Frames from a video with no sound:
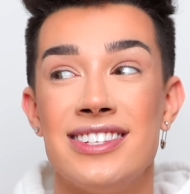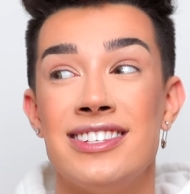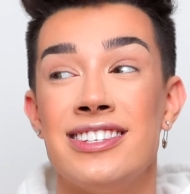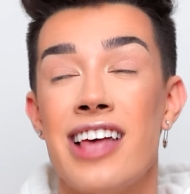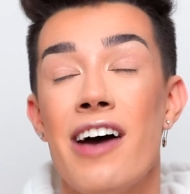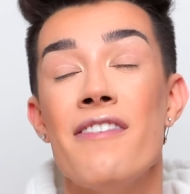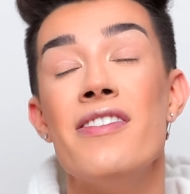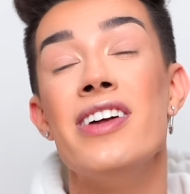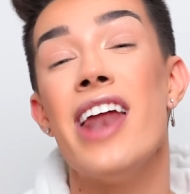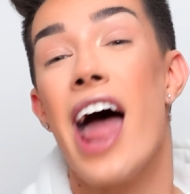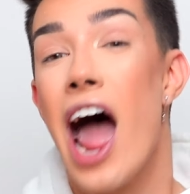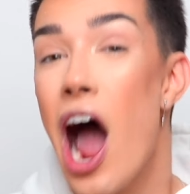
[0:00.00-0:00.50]

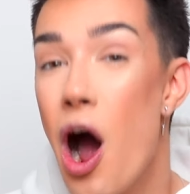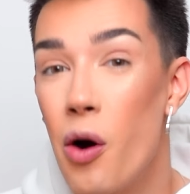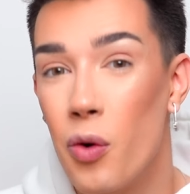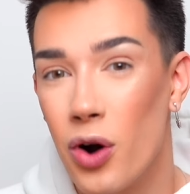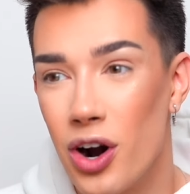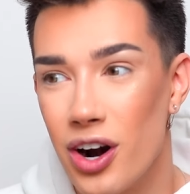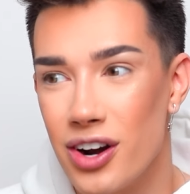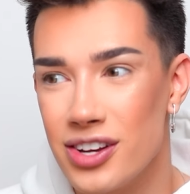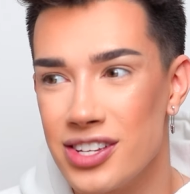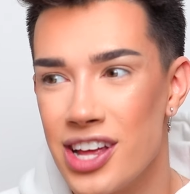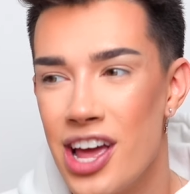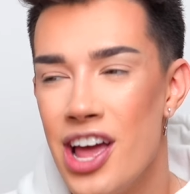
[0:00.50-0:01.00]
seven
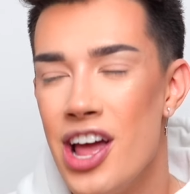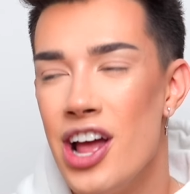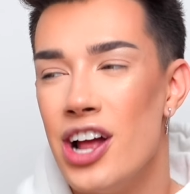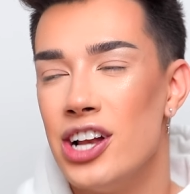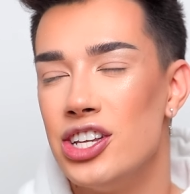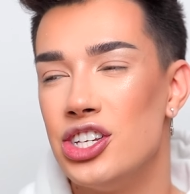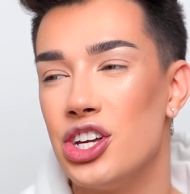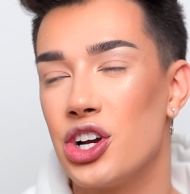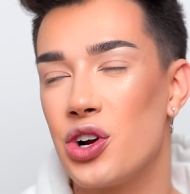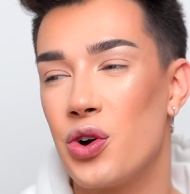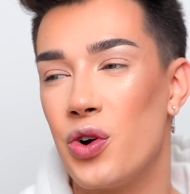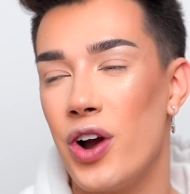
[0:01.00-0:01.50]
hours
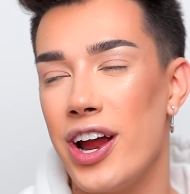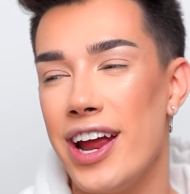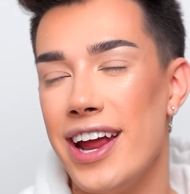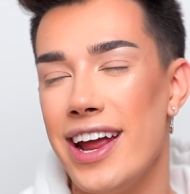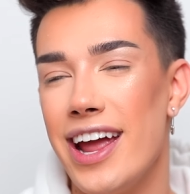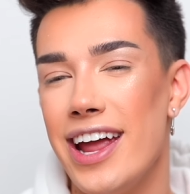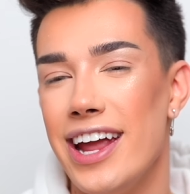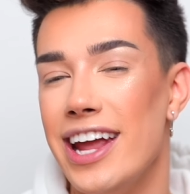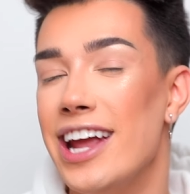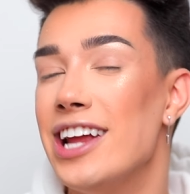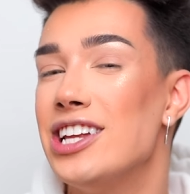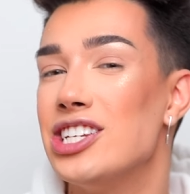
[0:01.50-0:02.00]
to
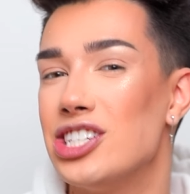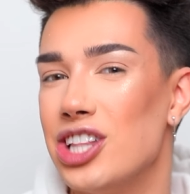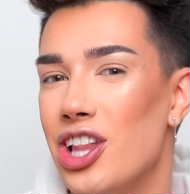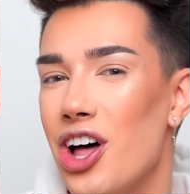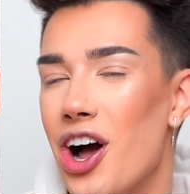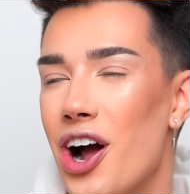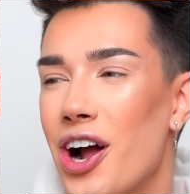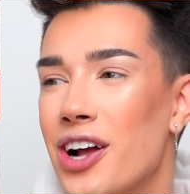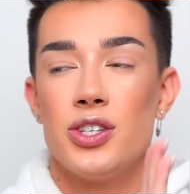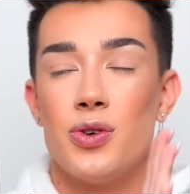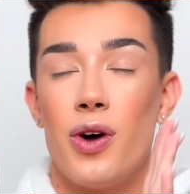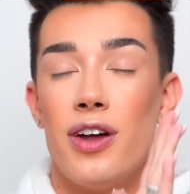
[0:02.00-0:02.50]
create each look.